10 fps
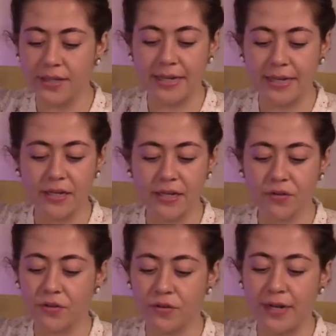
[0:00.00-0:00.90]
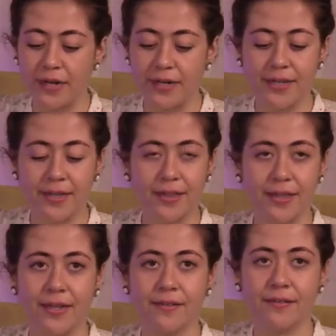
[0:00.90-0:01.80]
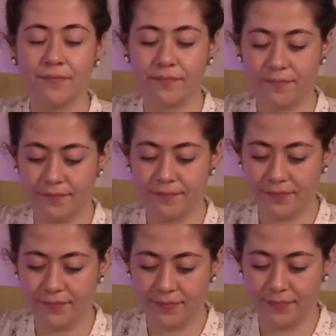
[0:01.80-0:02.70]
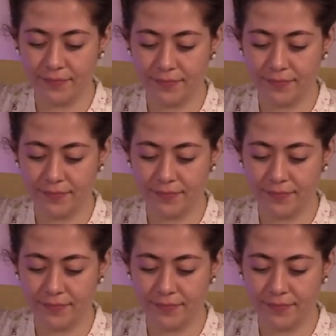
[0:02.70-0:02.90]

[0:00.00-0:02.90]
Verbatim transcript: Call not upon the ego for anything.